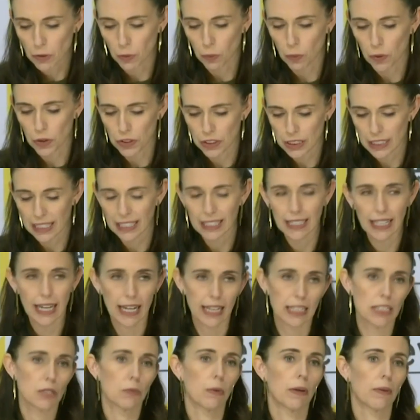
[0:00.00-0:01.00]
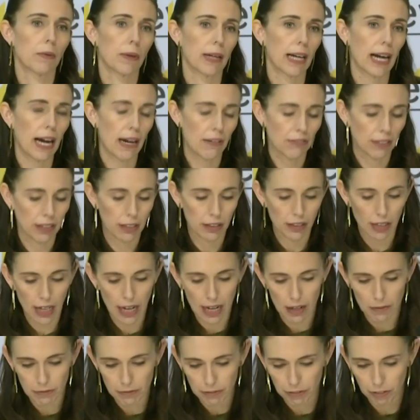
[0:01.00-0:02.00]
to work together as we recover
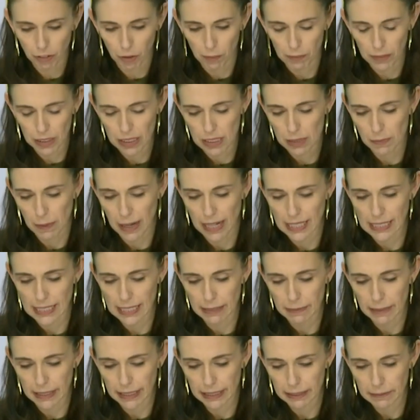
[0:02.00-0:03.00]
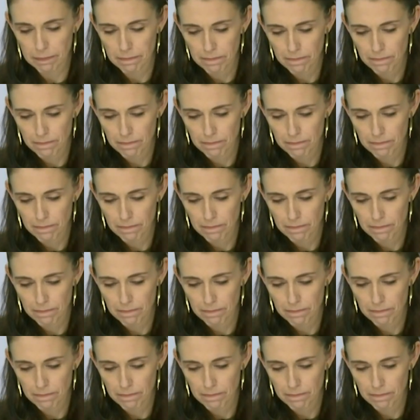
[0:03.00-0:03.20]
from this pandemic.